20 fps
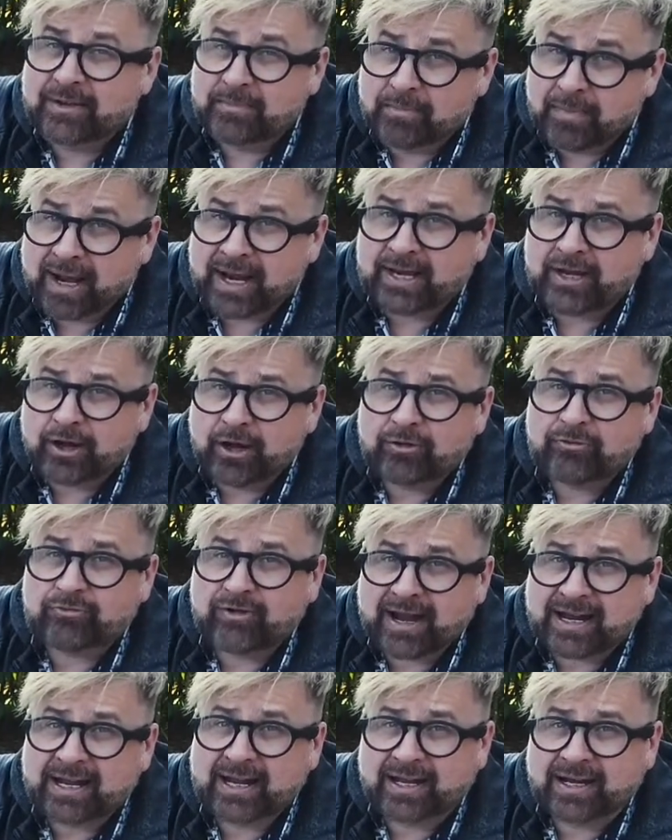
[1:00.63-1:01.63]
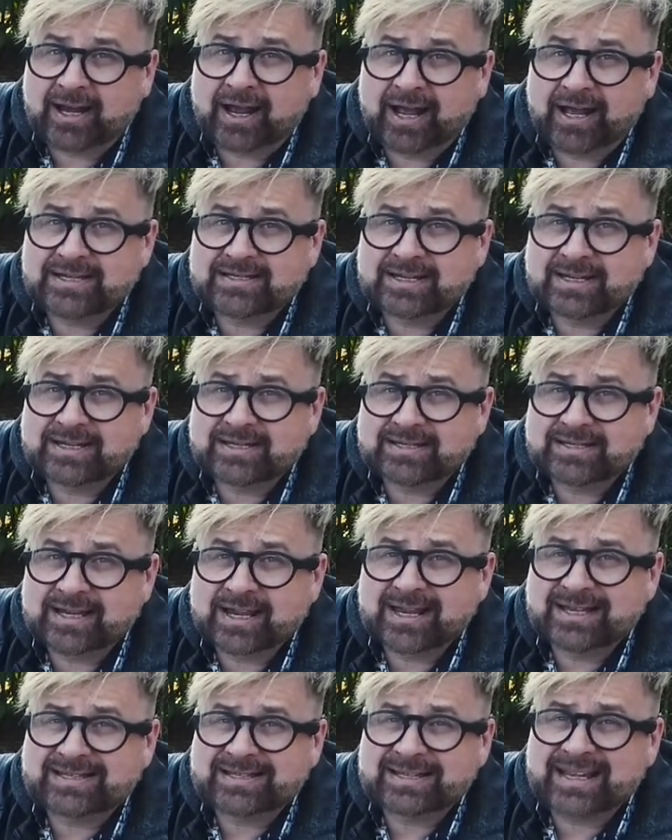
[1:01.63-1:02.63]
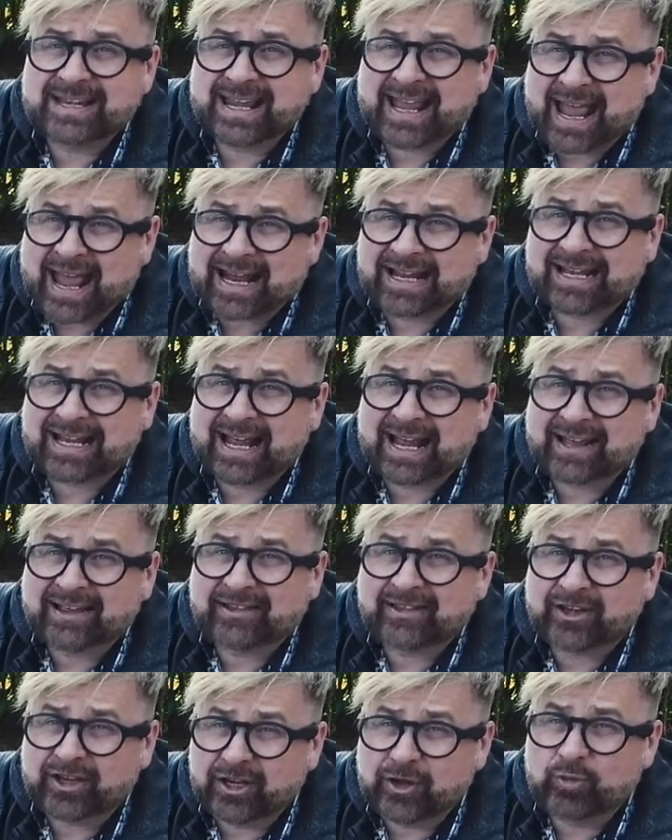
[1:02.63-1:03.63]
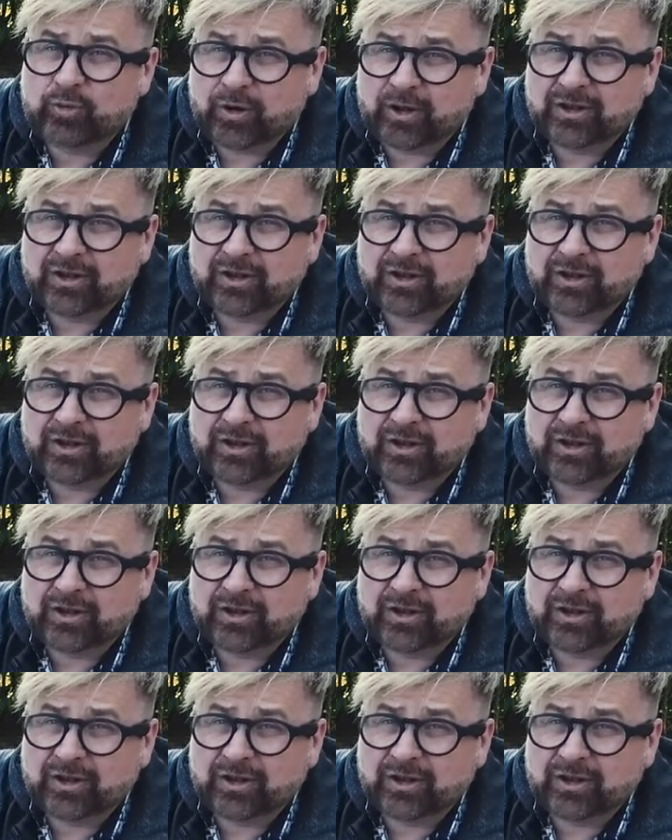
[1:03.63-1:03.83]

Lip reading: you might not recognize this as the Cadillac that you